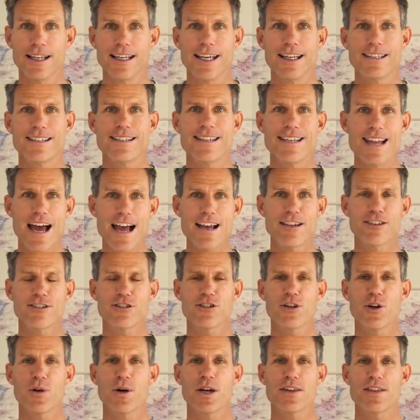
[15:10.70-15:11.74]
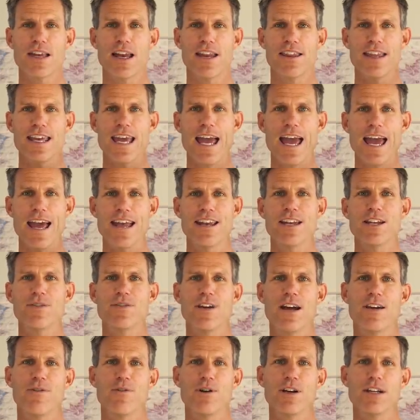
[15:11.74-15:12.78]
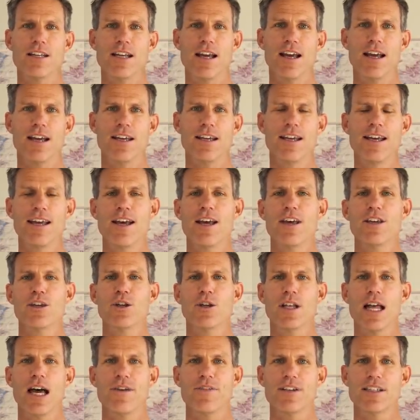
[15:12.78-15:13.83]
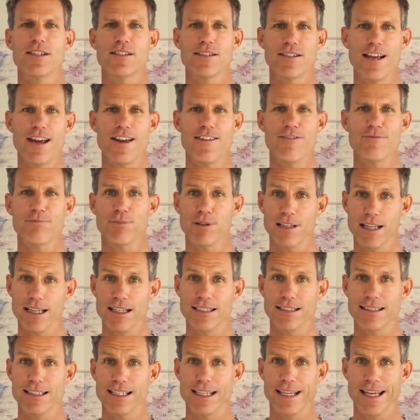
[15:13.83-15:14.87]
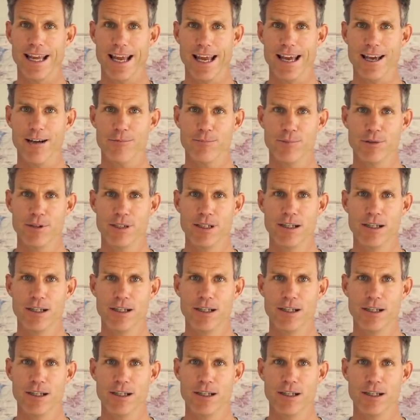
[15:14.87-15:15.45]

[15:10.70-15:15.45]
It's nice knowing that at the end of every day, you'll have a safe place to camp.